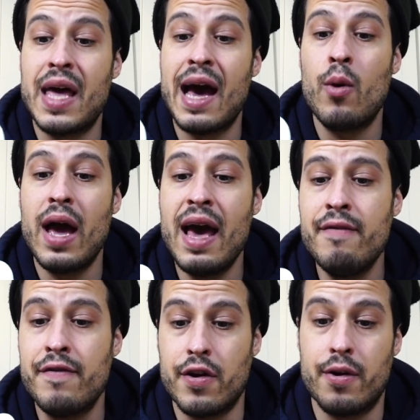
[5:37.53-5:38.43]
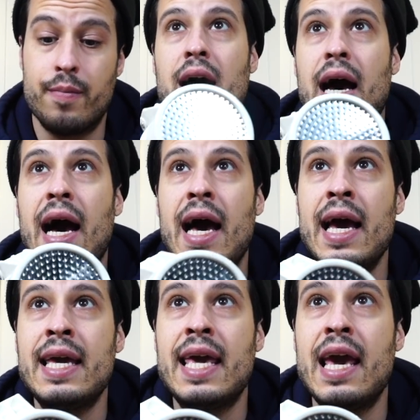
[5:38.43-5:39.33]
However,
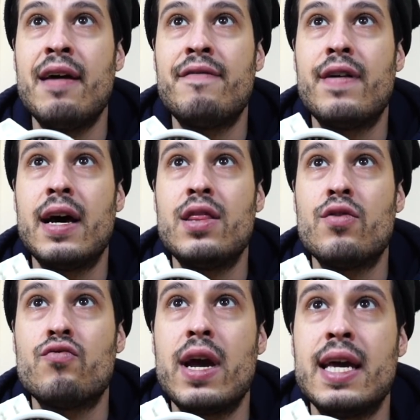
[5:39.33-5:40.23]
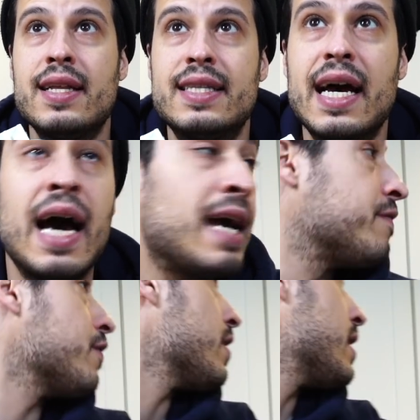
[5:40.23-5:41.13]
I can't find the right die for